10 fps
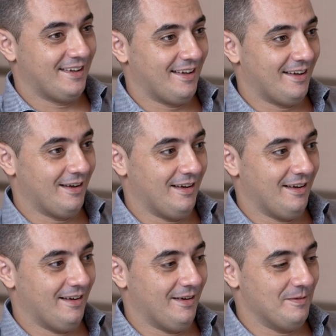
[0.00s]

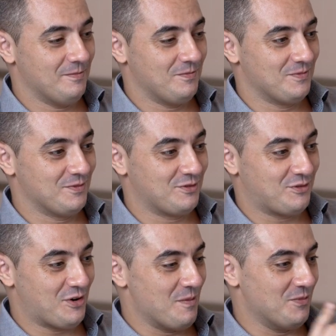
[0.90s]

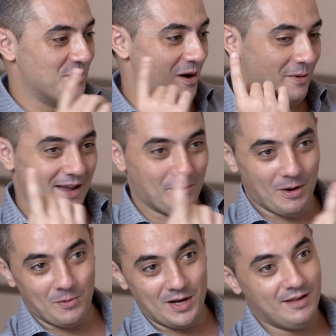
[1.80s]
from the area where
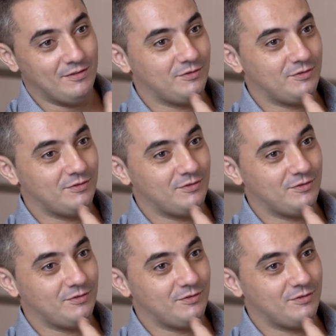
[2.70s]
we live.